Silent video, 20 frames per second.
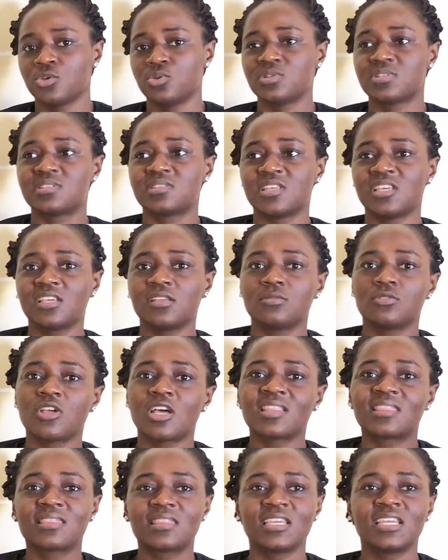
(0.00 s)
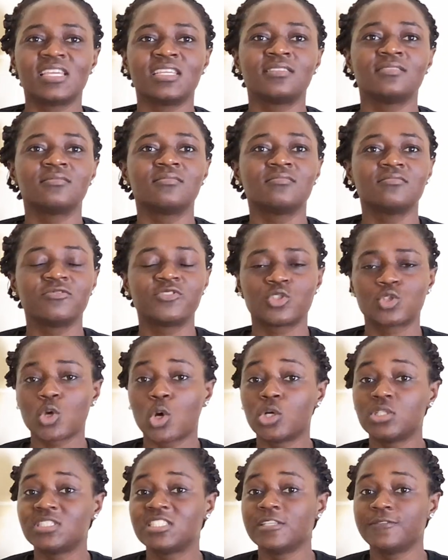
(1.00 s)
You see, nothing
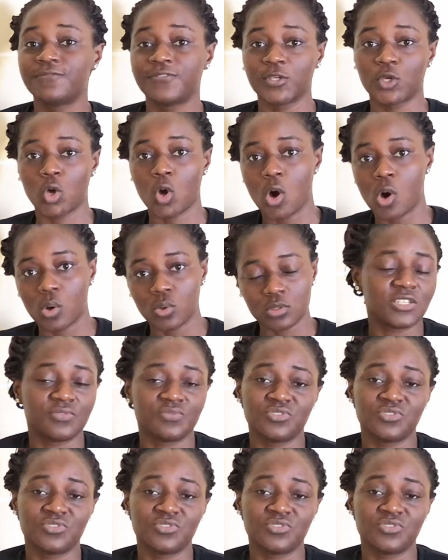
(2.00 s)
so difficult.